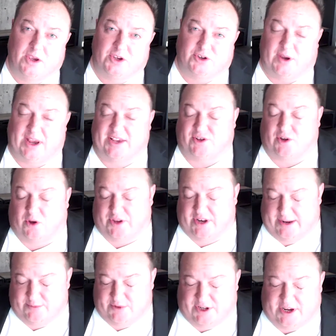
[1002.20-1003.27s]
So it has all the
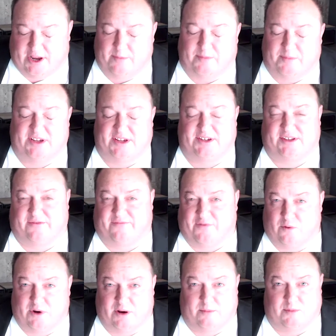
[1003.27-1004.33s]
names of the companies, the
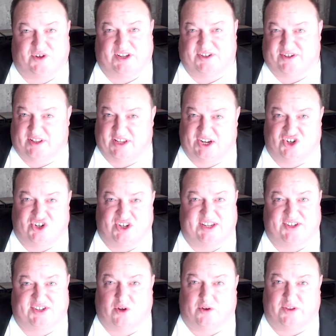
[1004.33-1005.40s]
phone numbers, installation
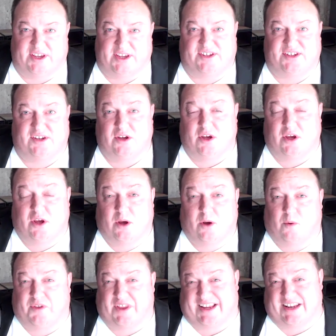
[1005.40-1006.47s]
dates, all this.
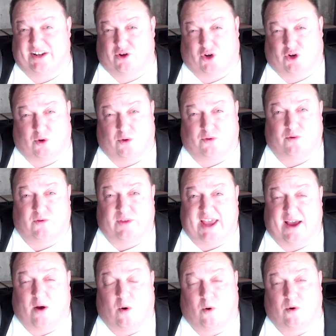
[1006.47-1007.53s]
Well, they can either go through
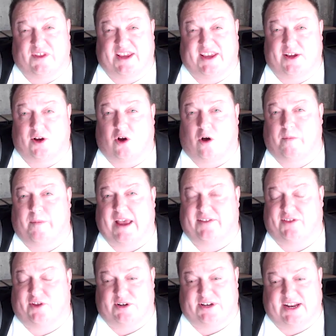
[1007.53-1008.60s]
that or they can call
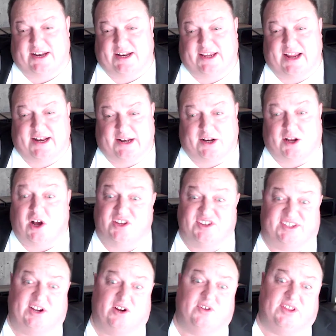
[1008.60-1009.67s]
back their dedicated
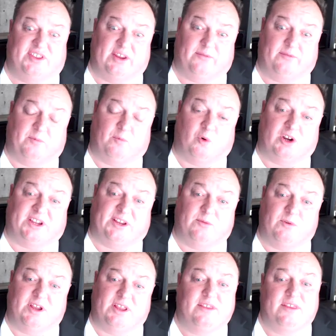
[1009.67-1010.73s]
concierge that they've been working
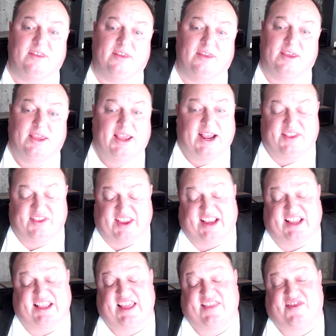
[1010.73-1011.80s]
with, and they
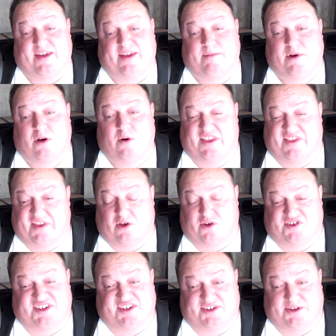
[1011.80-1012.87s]
can let them know, and they'll
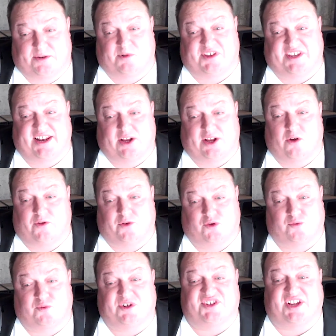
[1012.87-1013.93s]
assist them with getting all
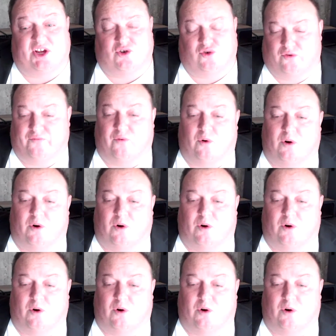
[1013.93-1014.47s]
those rescheduled for